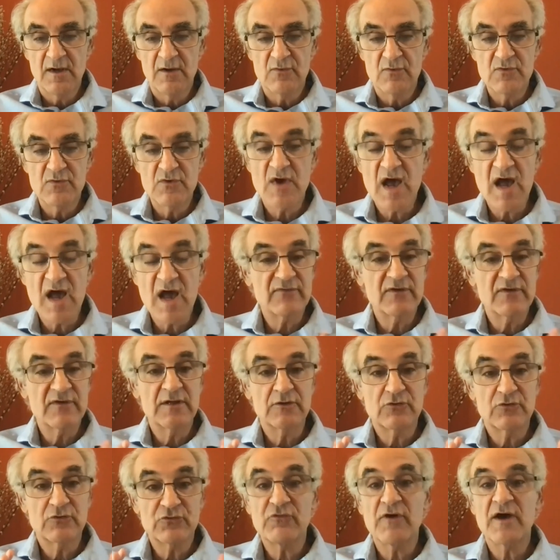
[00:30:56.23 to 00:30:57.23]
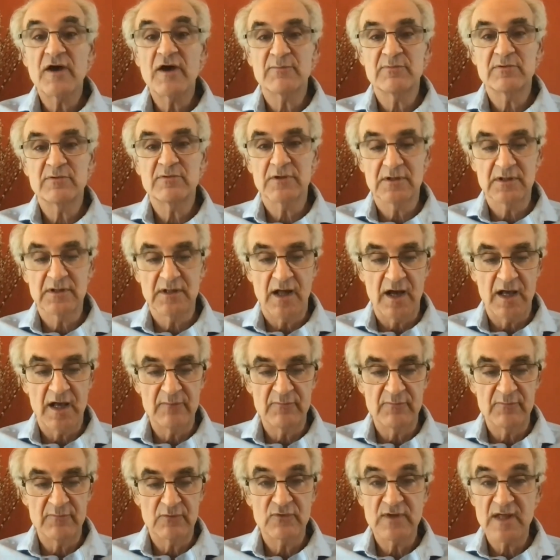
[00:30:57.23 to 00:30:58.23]
You have incredible
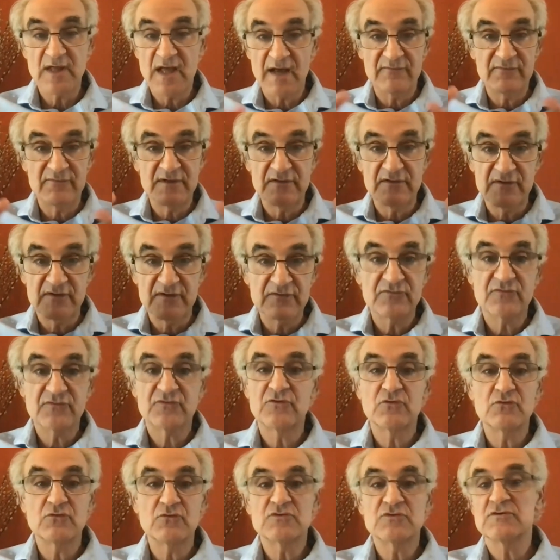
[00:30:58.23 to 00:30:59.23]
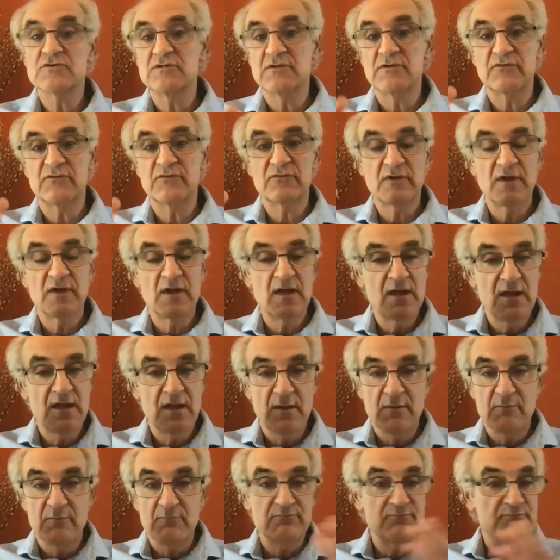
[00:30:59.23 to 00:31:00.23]
alignment. We have these institutions,
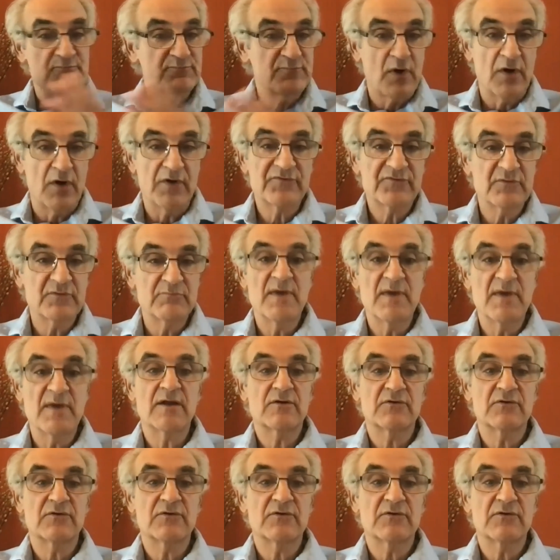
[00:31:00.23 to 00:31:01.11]
Boston Medical